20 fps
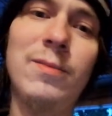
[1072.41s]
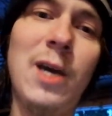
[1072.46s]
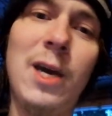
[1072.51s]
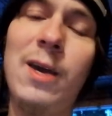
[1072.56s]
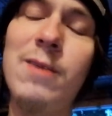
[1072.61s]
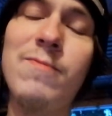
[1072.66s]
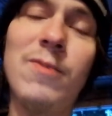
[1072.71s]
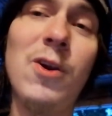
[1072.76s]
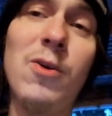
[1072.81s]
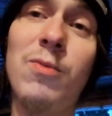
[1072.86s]

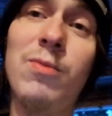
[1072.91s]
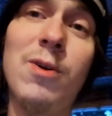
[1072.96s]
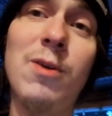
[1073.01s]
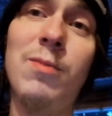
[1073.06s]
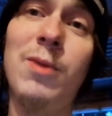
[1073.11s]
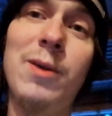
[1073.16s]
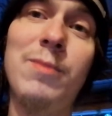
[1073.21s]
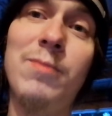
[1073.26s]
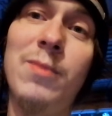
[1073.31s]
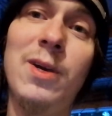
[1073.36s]
I have no
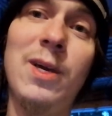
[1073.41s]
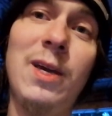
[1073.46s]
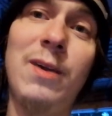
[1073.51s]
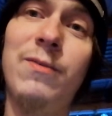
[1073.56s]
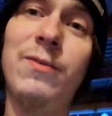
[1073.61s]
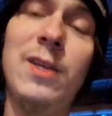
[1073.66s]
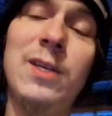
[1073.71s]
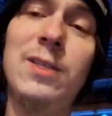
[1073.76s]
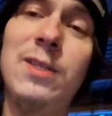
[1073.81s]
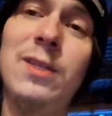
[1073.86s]
problem
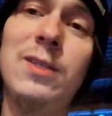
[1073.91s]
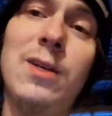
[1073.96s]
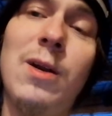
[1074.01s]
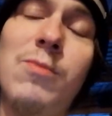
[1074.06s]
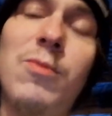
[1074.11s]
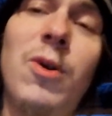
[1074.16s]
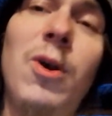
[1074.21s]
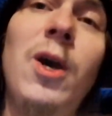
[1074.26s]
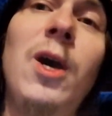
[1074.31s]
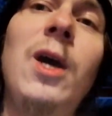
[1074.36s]
if this is
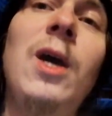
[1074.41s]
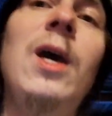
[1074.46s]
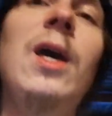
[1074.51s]
number.